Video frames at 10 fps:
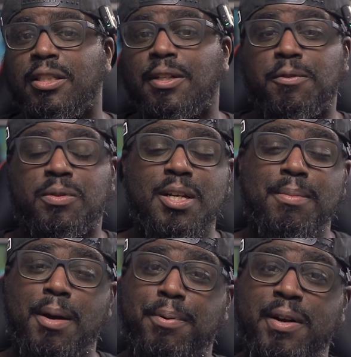if you see
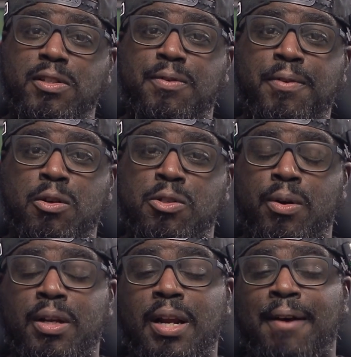my previous videos
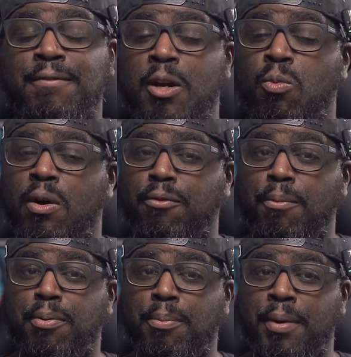on it, I did one
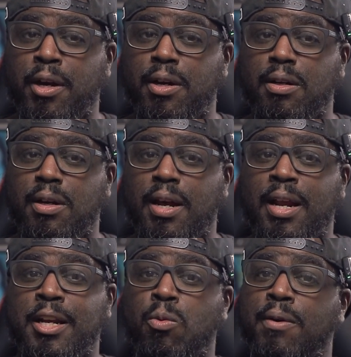from Premiere
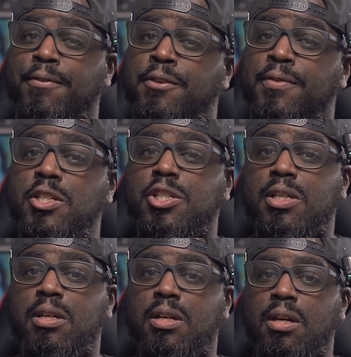and I did one for DaVinci.